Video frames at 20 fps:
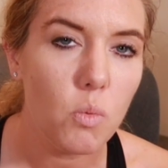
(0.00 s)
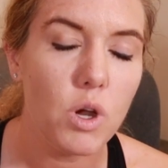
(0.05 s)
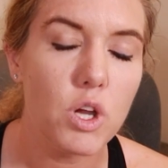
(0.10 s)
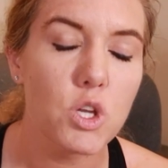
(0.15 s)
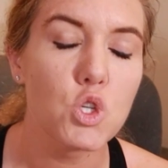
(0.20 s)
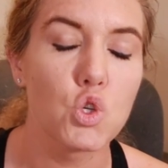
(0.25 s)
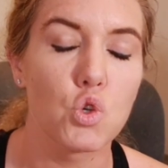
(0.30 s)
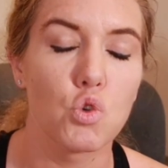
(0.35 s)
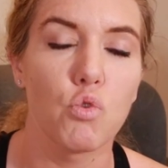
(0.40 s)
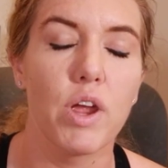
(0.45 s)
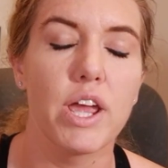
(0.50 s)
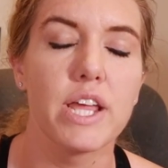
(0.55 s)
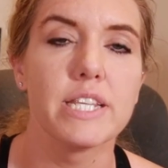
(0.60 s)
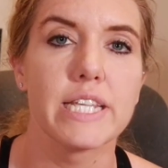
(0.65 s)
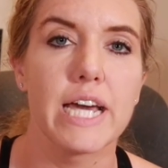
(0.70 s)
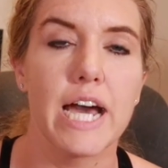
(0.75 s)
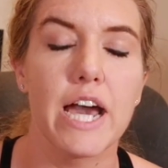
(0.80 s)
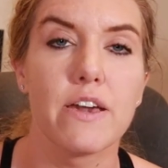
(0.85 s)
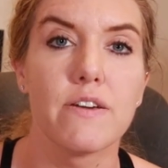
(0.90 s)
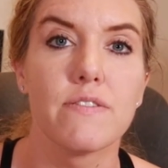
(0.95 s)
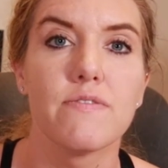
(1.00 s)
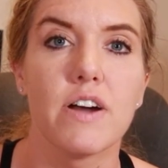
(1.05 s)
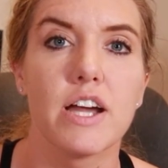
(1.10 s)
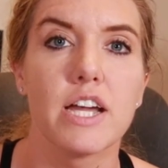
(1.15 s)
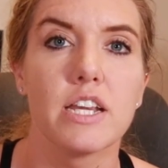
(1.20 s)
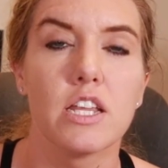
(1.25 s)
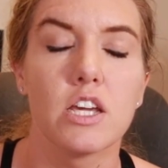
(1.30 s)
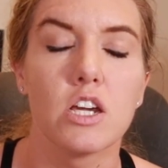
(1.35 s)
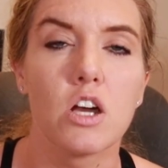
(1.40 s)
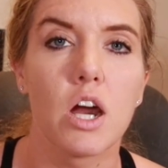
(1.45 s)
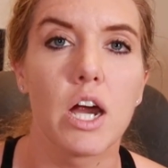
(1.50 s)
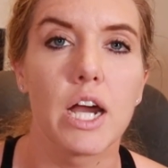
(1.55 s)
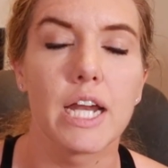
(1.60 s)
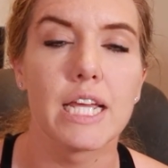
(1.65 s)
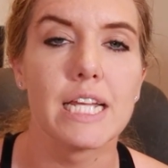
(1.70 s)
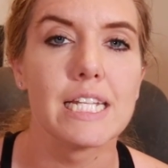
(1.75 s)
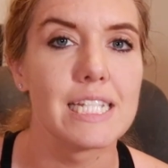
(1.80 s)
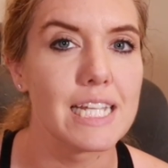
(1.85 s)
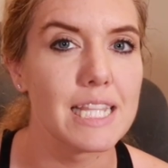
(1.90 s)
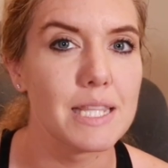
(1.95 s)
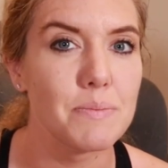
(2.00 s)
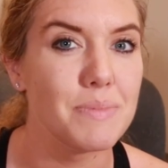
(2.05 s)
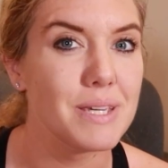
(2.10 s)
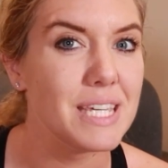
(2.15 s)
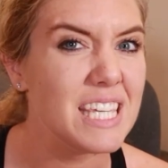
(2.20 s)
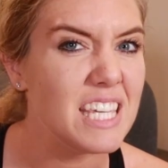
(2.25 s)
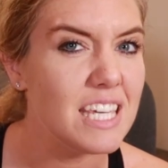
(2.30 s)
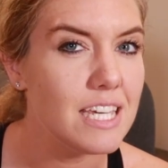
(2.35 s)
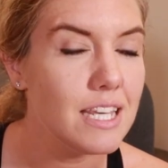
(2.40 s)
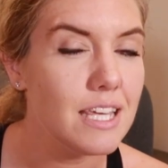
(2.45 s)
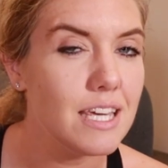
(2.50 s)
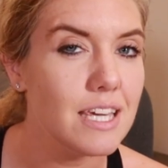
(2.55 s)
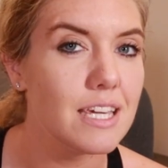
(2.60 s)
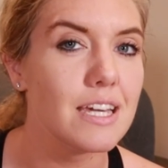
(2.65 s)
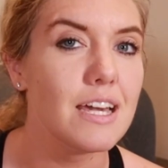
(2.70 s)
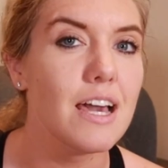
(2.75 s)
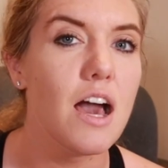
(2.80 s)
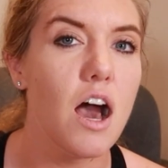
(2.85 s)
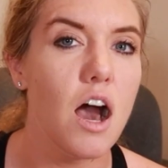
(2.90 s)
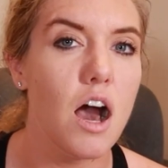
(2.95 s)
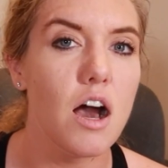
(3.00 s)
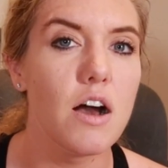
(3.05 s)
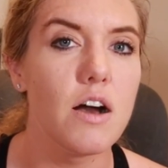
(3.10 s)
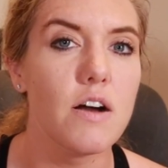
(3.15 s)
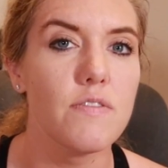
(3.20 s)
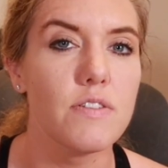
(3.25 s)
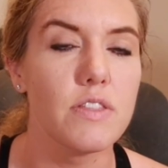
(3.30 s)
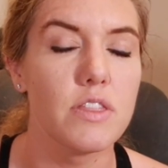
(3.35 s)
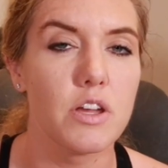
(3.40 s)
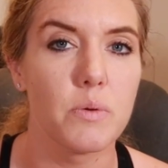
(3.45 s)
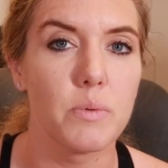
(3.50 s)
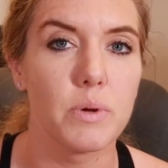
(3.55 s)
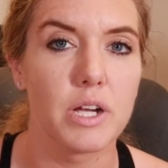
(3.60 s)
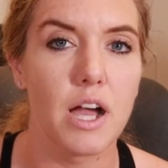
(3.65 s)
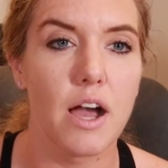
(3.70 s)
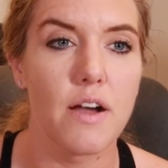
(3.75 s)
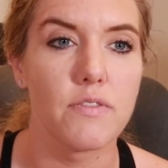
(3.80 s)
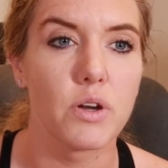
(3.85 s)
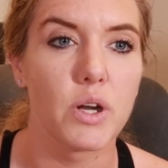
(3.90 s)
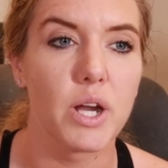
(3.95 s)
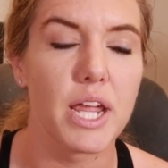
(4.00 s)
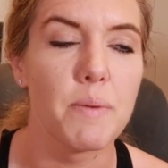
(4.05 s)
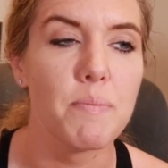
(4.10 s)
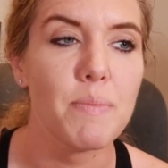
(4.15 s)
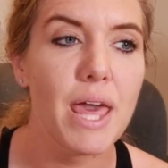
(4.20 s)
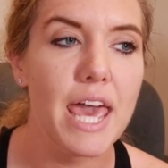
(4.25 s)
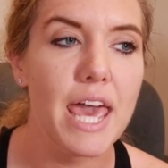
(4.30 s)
one trend I find in guardians at the beginning of their recovery